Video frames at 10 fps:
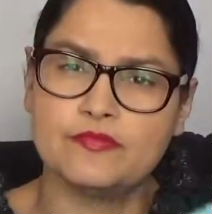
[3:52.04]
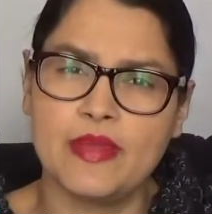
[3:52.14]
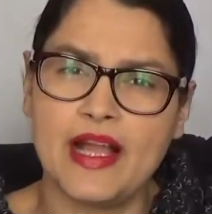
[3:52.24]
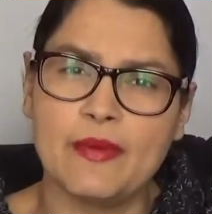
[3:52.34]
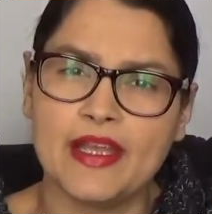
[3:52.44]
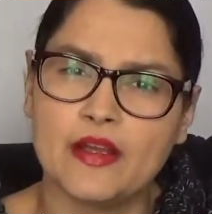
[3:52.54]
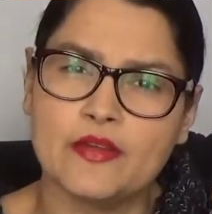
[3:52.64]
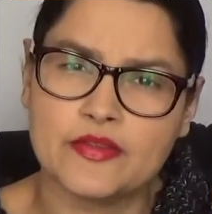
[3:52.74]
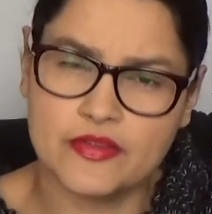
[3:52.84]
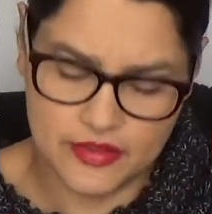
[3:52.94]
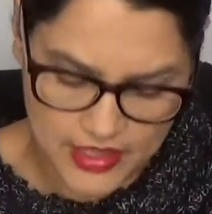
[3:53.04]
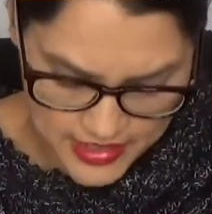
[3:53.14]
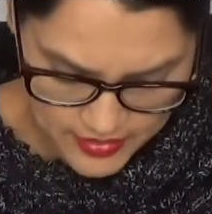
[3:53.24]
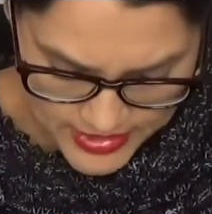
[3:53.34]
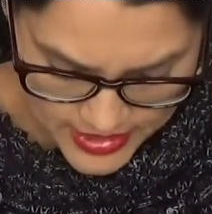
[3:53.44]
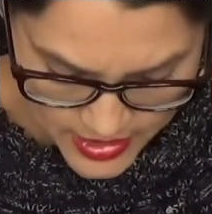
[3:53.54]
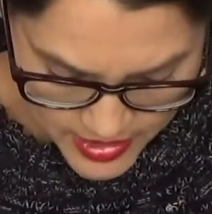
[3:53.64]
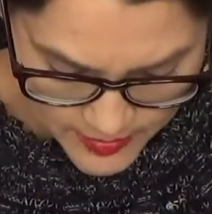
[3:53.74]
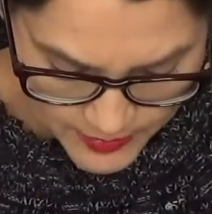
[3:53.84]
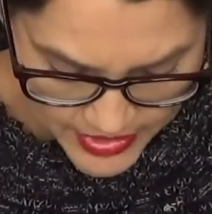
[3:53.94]
how it goes anyway,
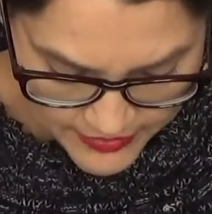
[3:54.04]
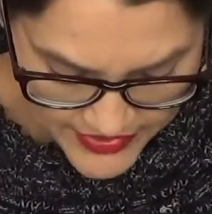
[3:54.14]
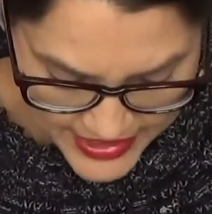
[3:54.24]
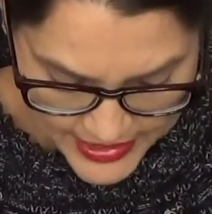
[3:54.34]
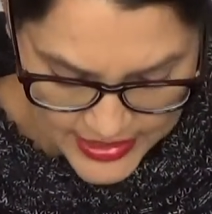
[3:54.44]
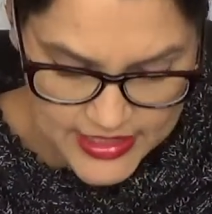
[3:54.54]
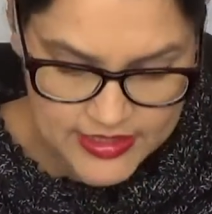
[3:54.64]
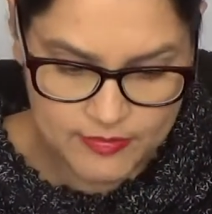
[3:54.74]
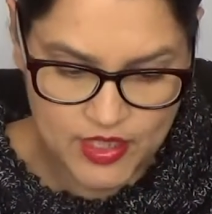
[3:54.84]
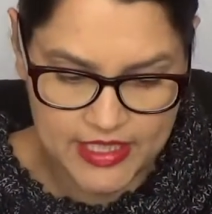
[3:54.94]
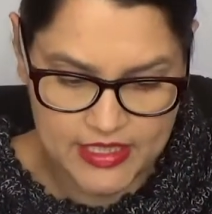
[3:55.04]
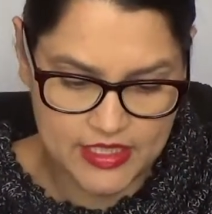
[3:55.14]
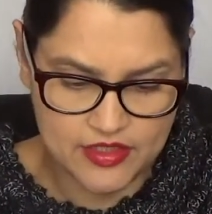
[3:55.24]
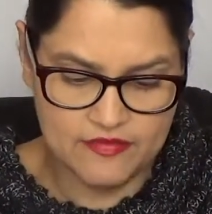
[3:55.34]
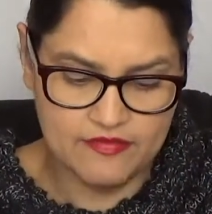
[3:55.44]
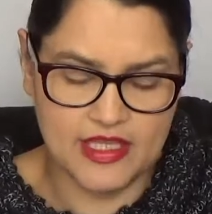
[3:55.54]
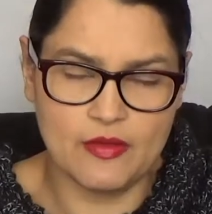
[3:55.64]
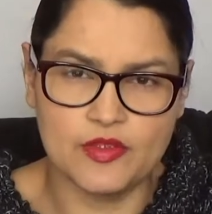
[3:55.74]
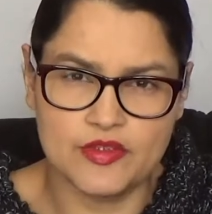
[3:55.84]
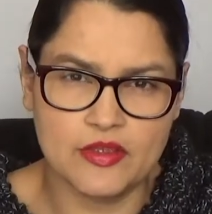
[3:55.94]
but that is my intention for
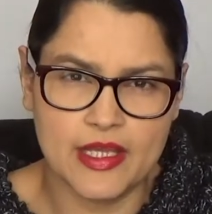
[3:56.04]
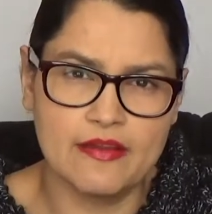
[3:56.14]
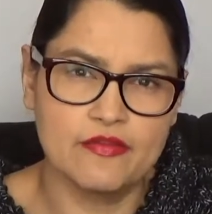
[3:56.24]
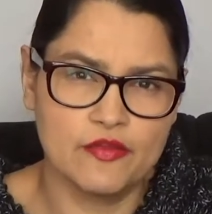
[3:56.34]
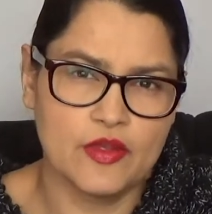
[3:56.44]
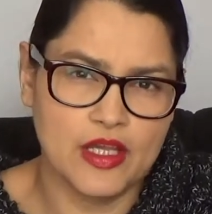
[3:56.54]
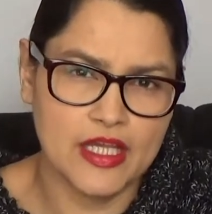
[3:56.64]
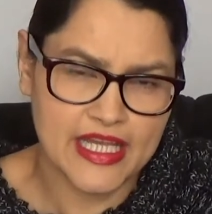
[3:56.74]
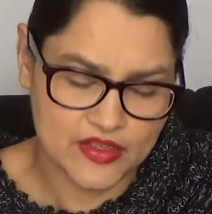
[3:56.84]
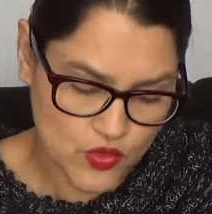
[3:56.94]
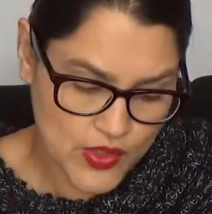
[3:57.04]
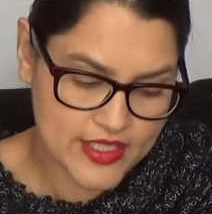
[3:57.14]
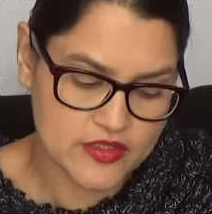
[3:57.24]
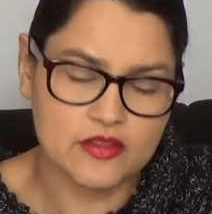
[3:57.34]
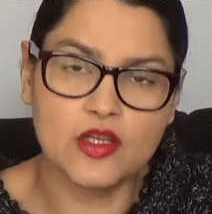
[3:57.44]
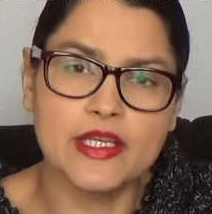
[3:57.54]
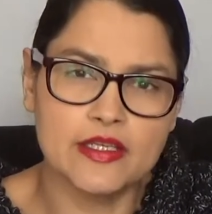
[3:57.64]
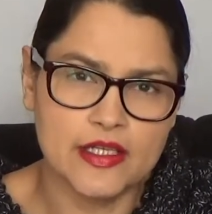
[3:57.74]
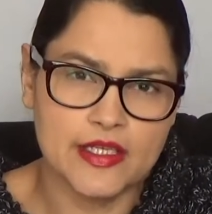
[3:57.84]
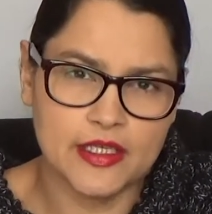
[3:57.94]
that one. So I had quite a solid
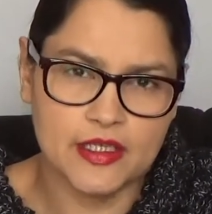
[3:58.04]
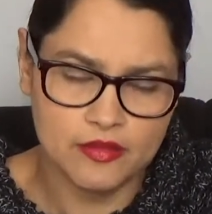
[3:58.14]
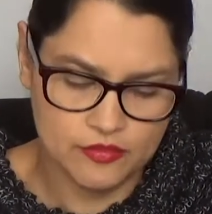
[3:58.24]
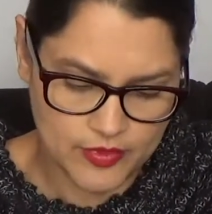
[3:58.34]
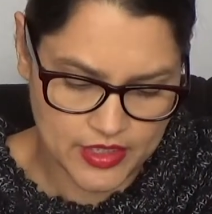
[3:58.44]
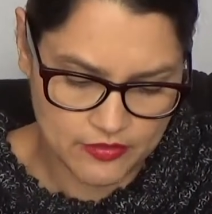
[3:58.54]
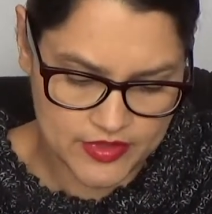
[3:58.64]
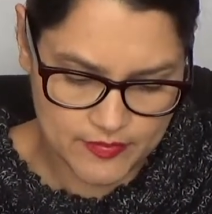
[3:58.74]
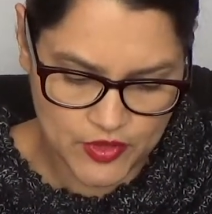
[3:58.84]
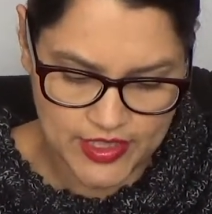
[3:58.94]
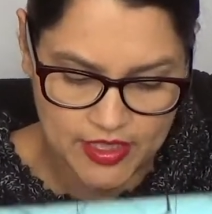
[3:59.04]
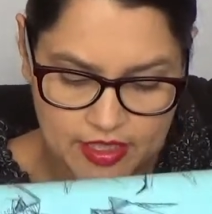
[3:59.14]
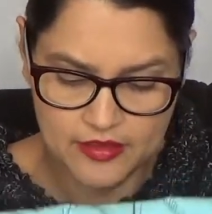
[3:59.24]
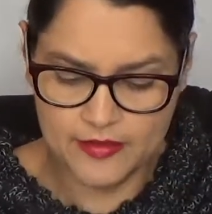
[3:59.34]
idea when I was buying it.